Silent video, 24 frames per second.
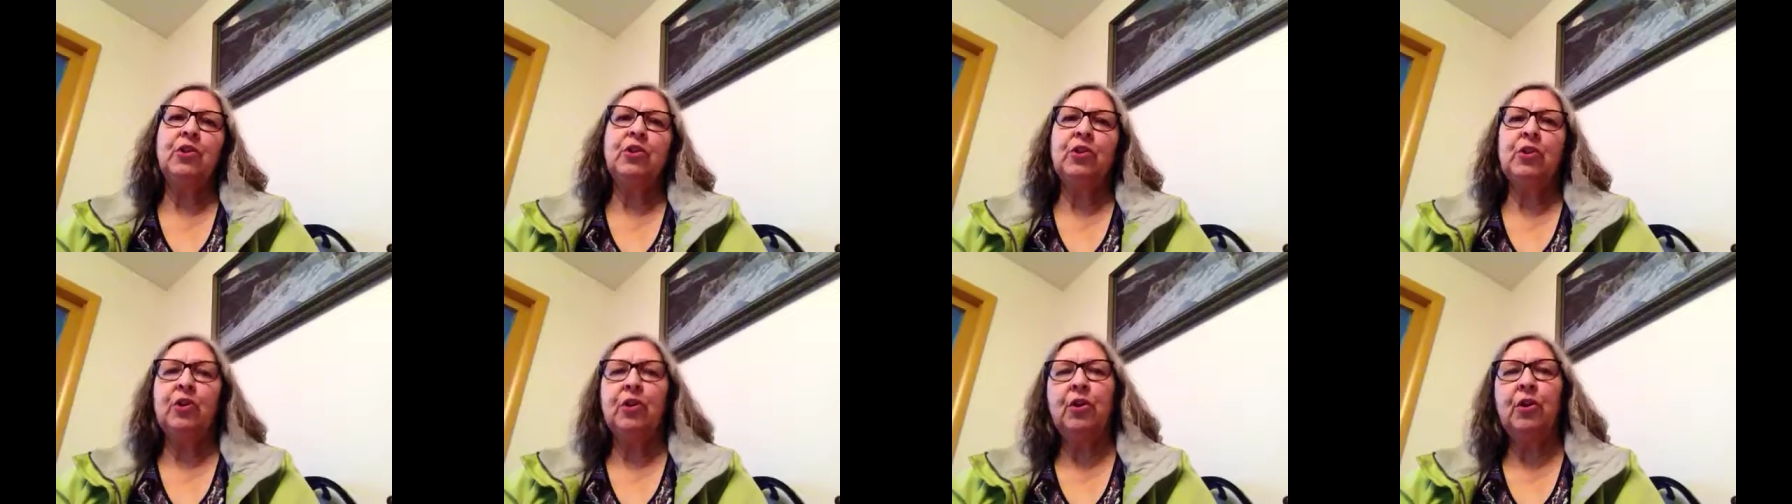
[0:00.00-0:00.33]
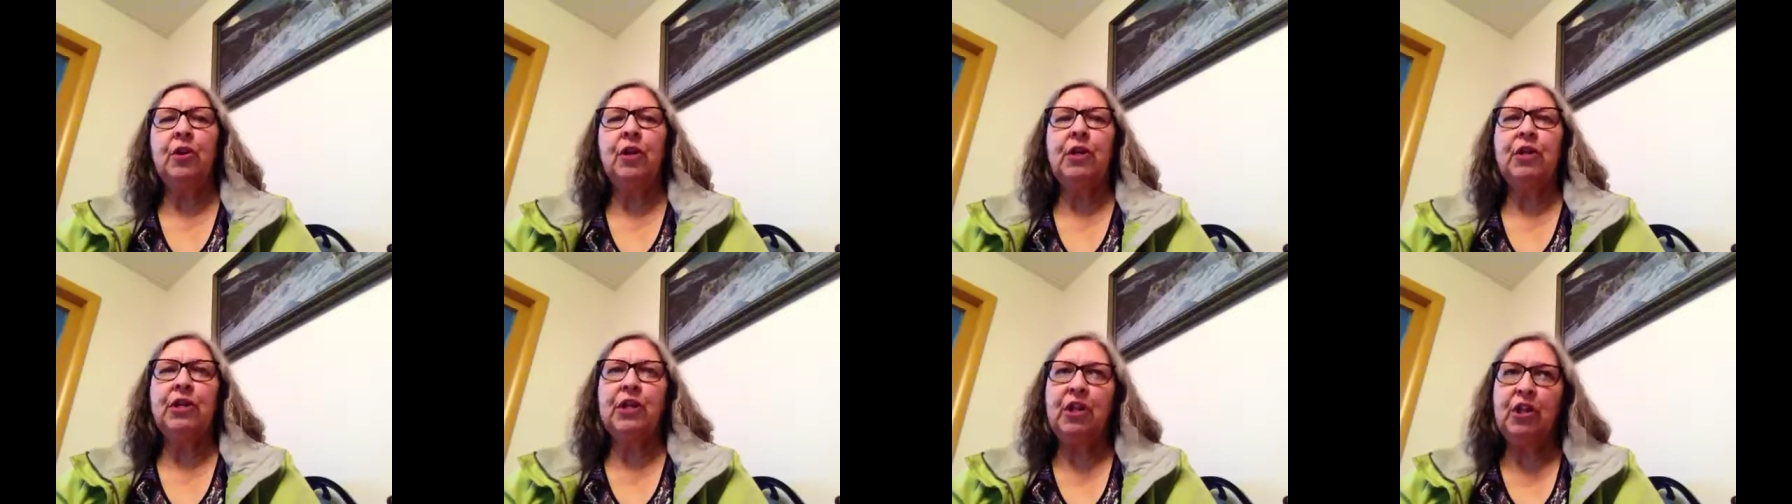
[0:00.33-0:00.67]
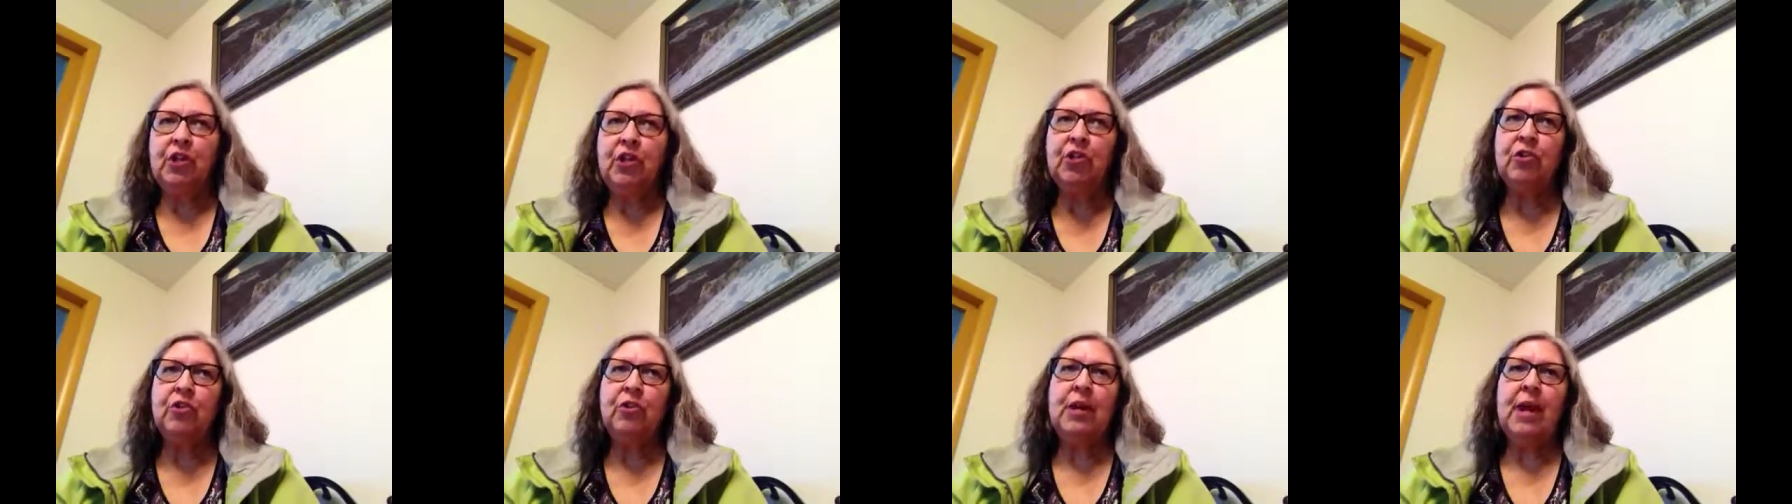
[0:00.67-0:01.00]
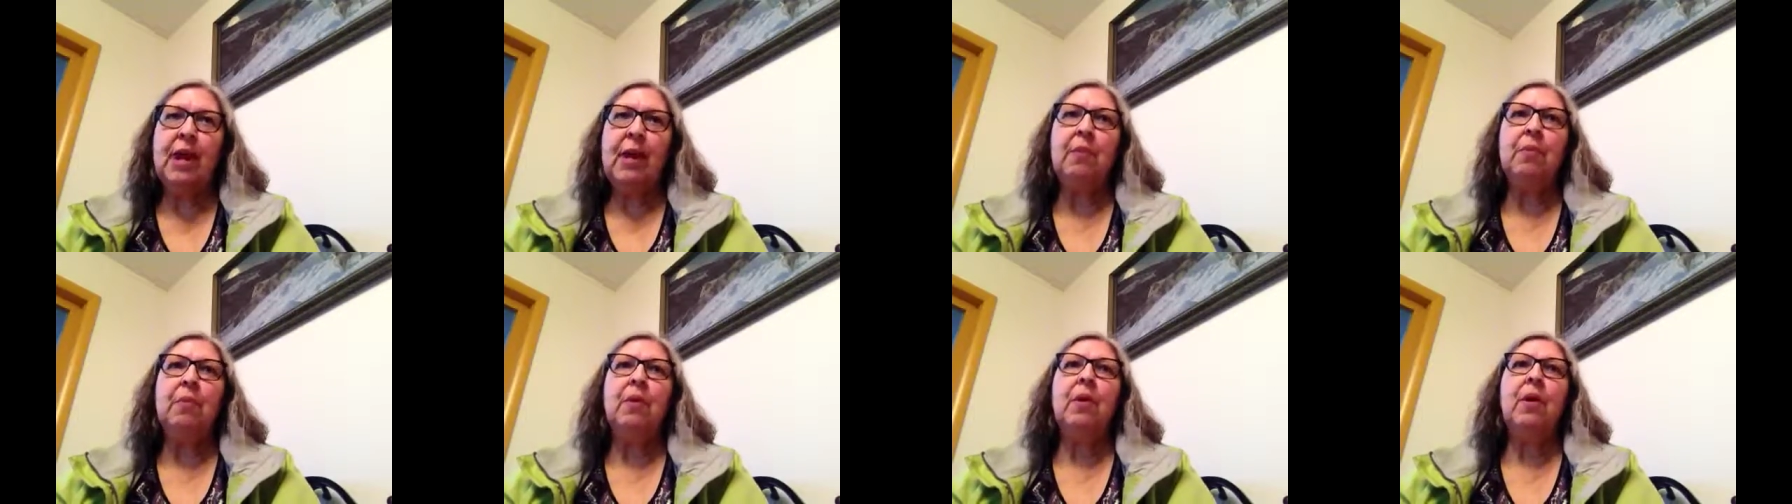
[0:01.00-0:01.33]
turn and teach your
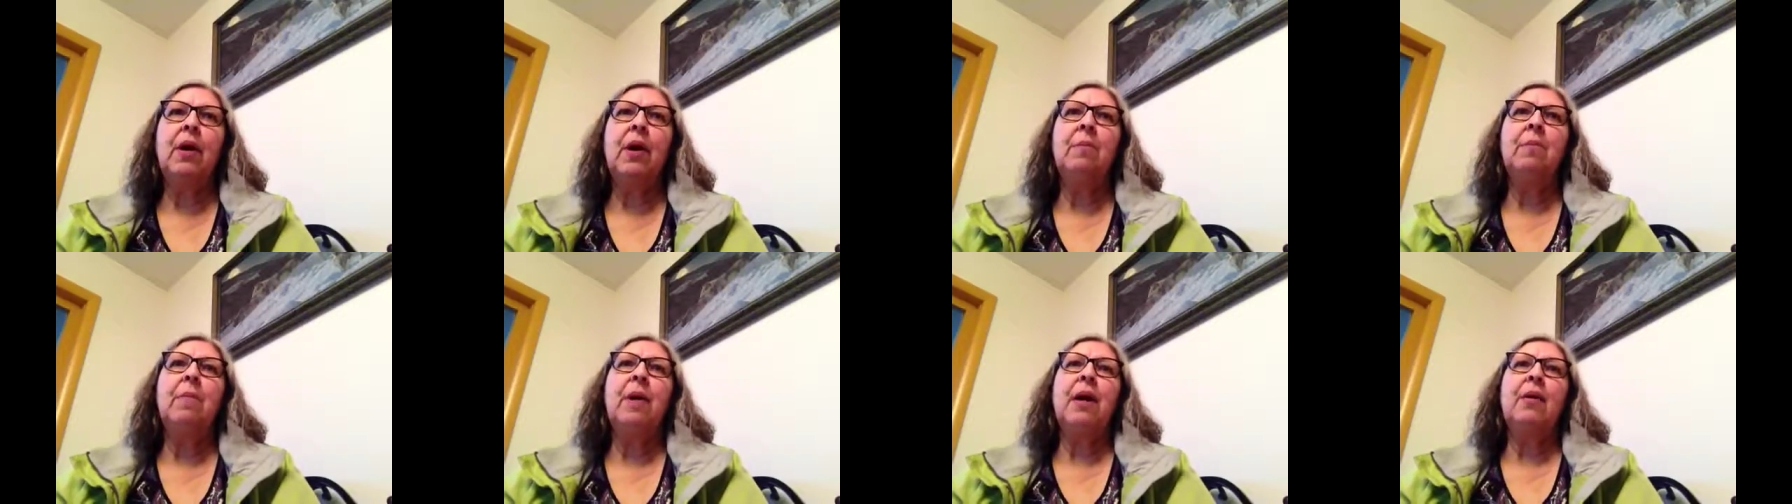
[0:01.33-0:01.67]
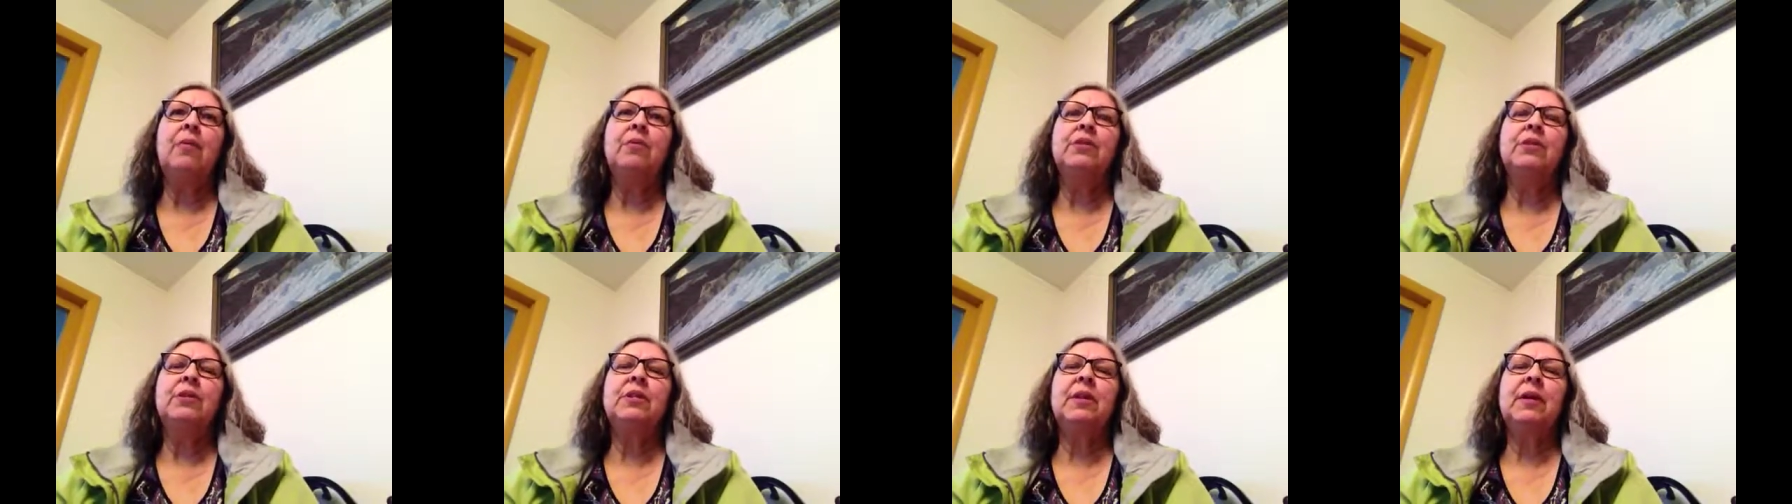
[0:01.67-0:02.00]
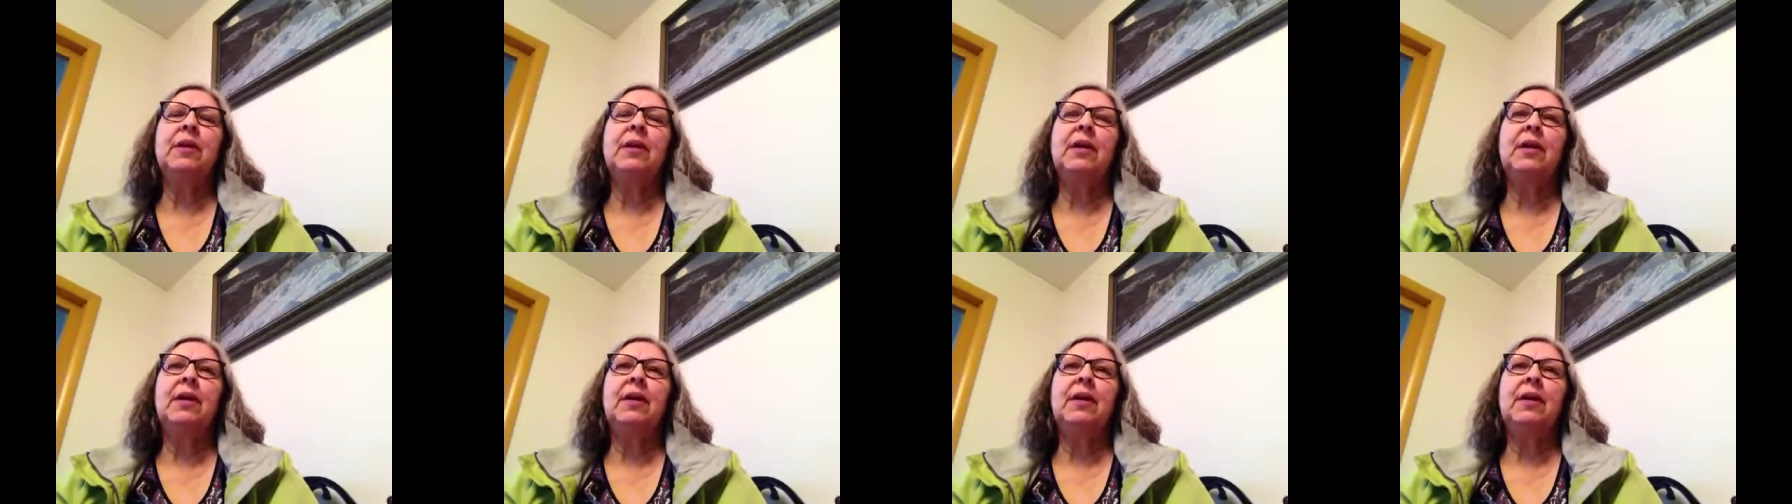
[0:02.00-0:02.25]
neighbor about